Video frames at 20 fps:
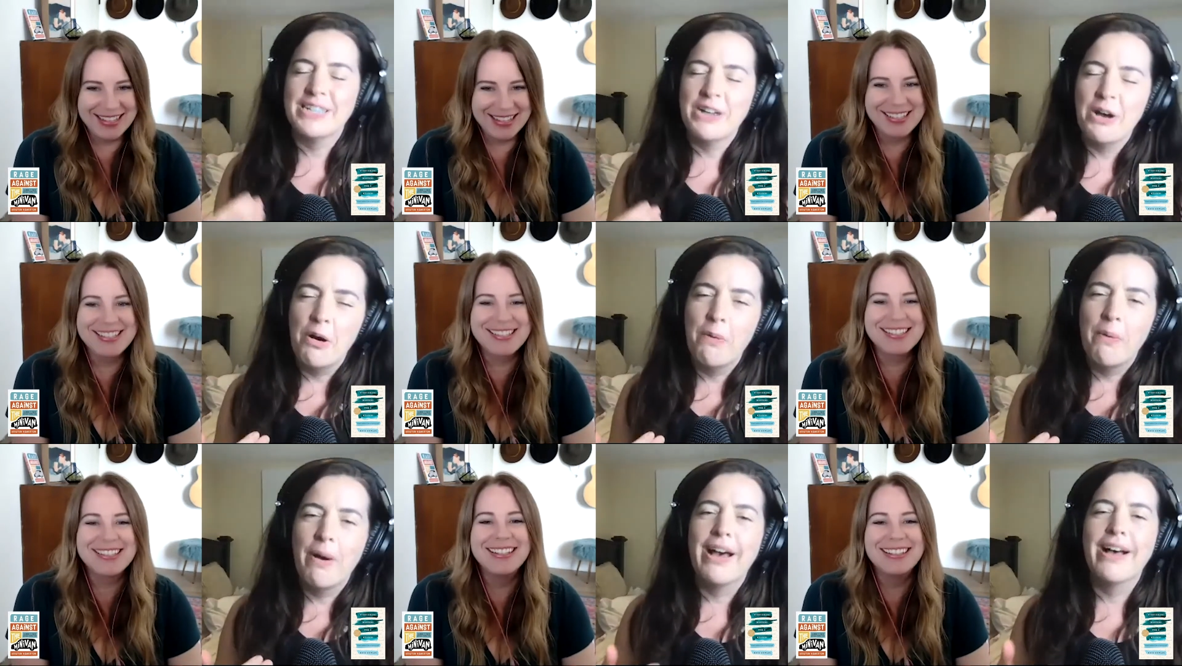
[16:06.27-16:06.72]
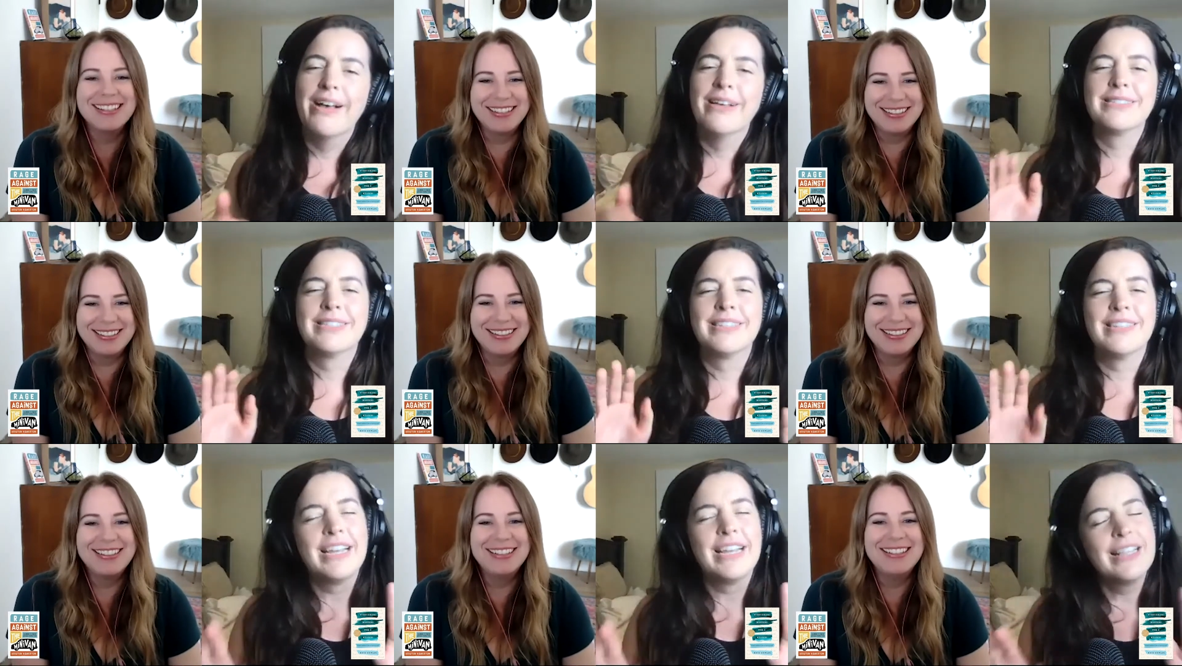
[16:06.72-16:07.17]
Speaker 1: go well.
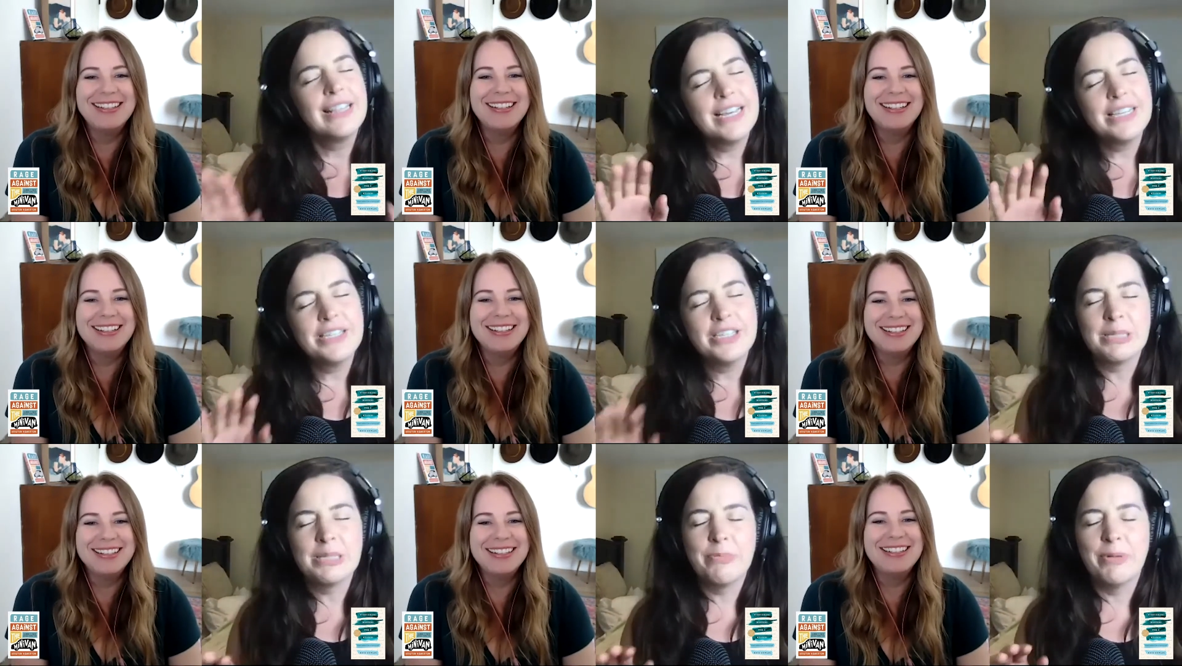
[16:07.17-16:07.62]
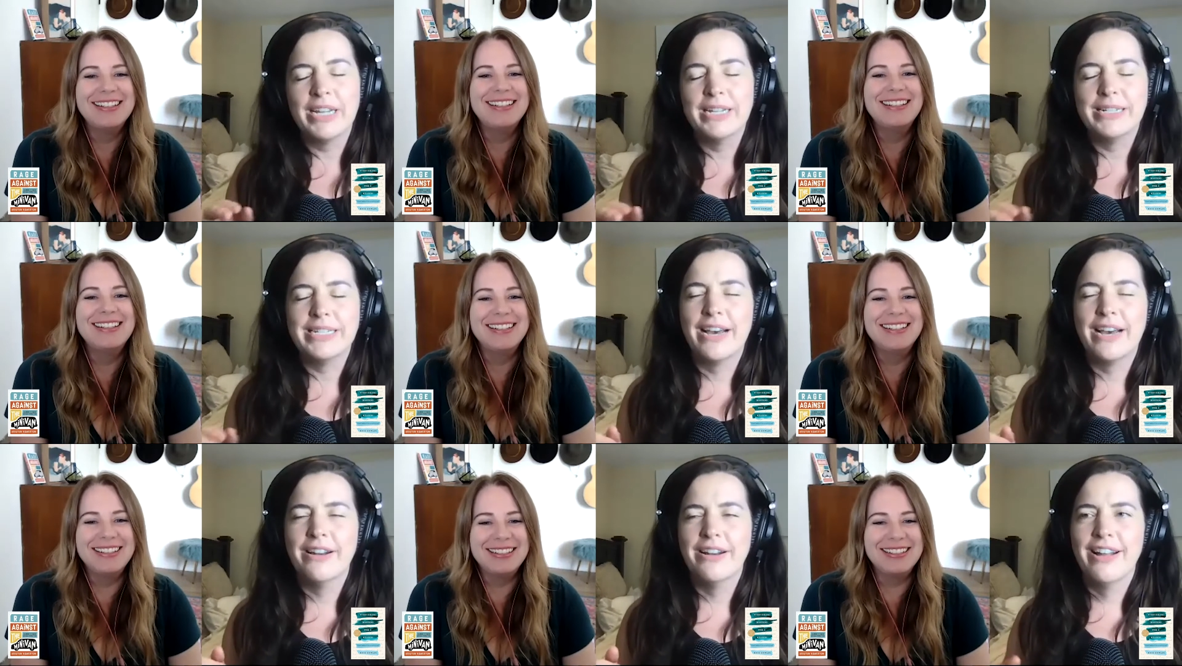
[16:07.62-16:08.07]
So like, let's just bring it
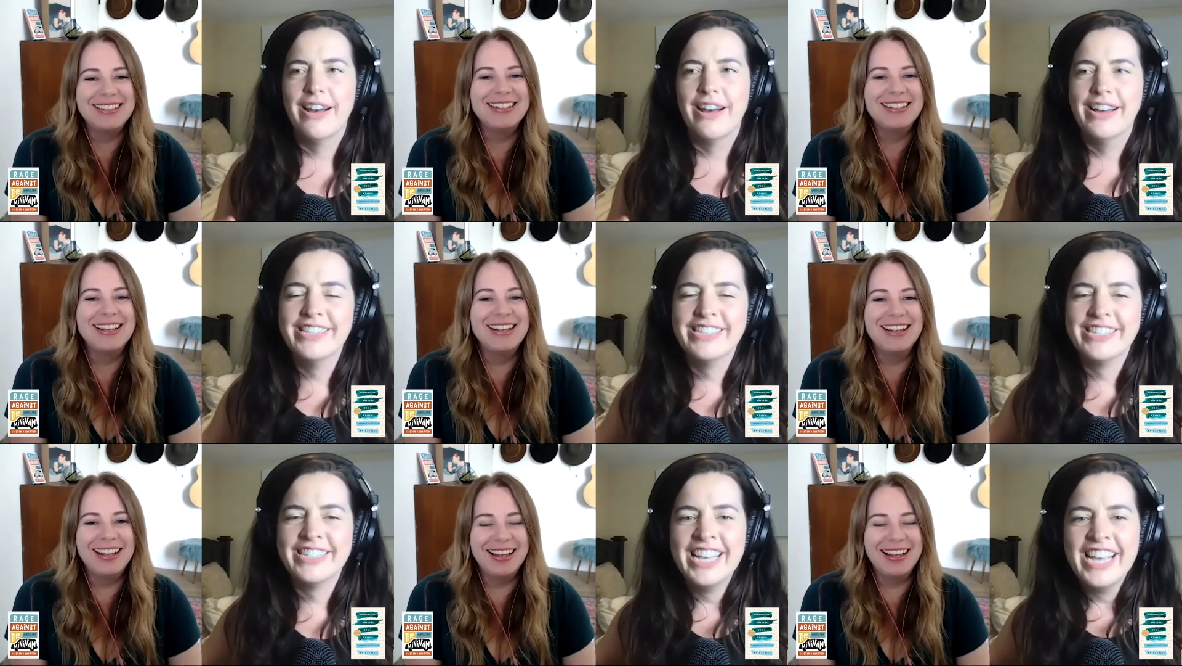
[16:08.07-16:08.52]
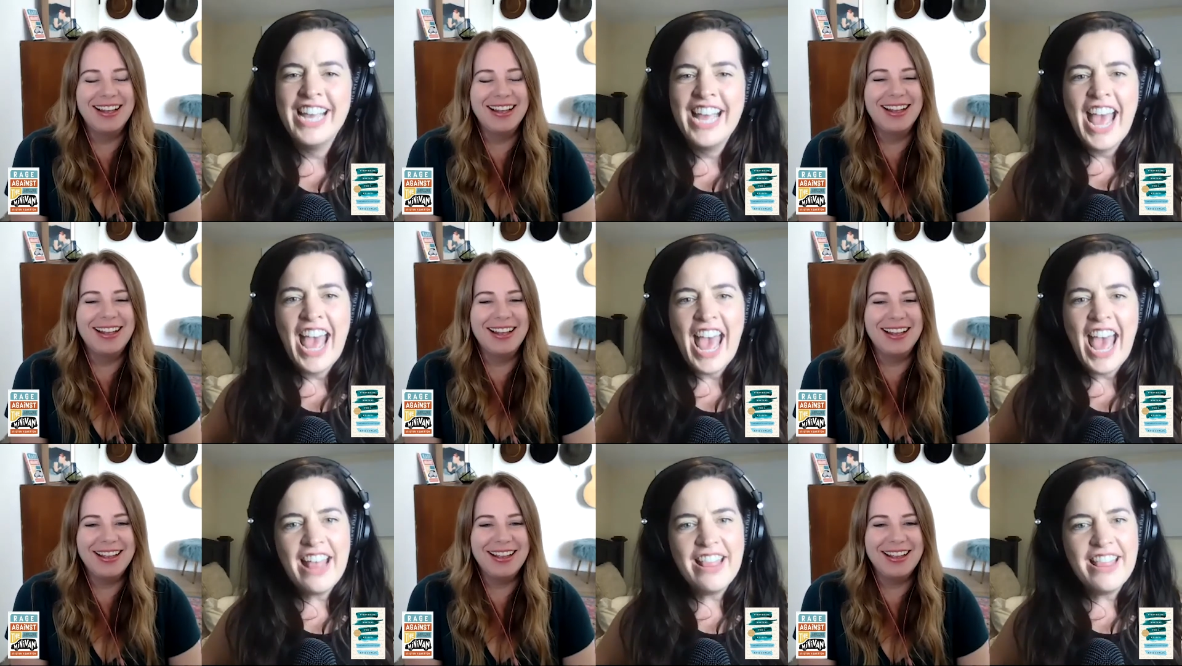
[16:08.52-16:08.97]
down a notch.
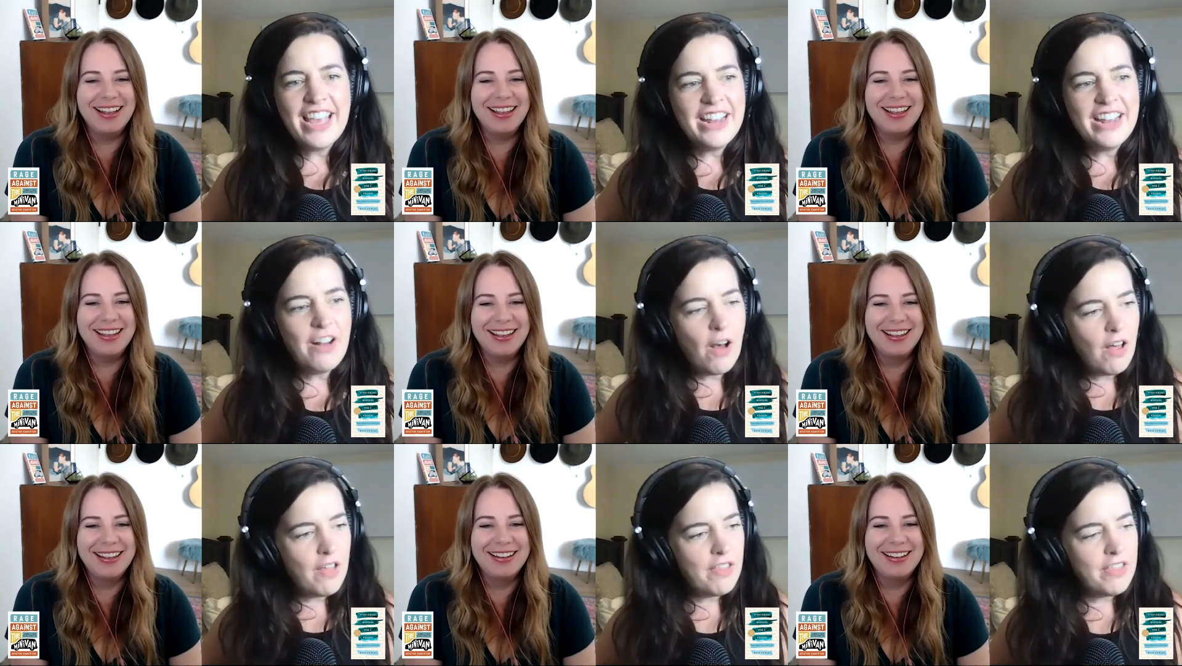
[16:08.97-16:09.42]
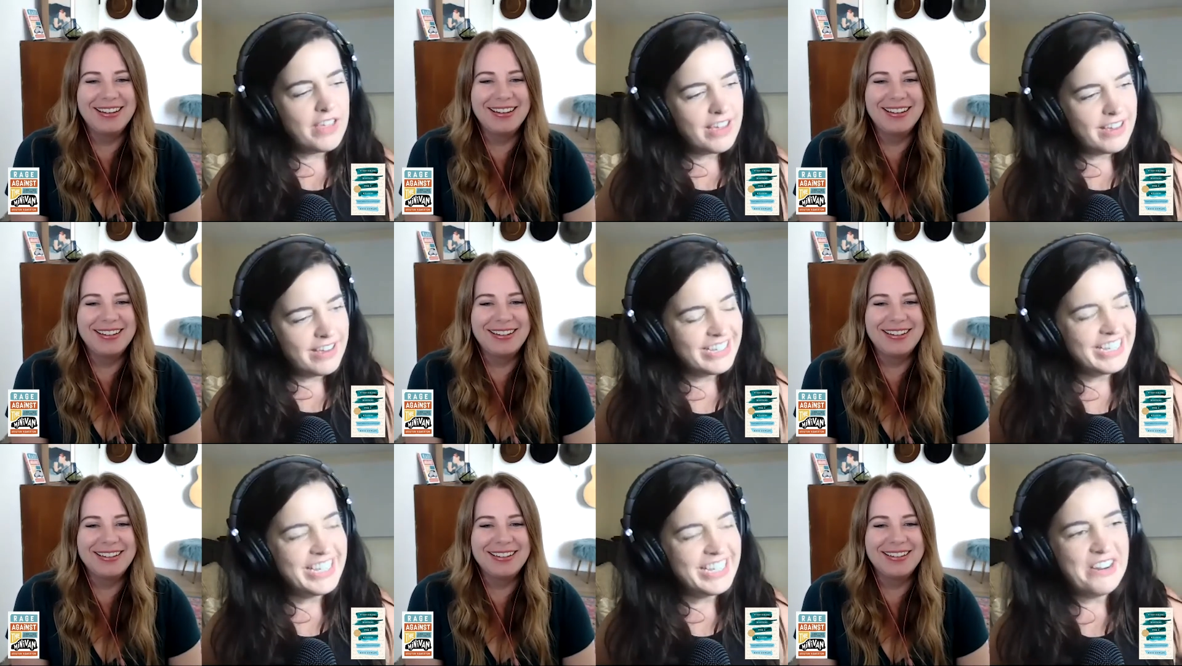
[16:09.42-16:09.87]
And then all
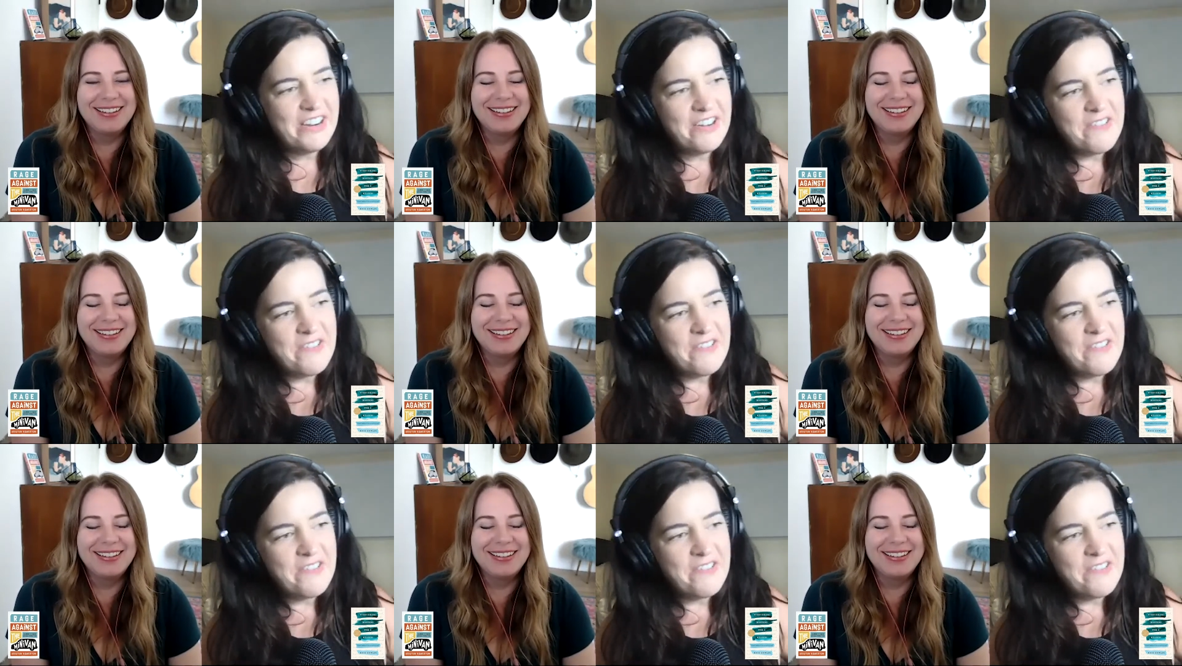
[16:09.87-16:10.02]
the, you know,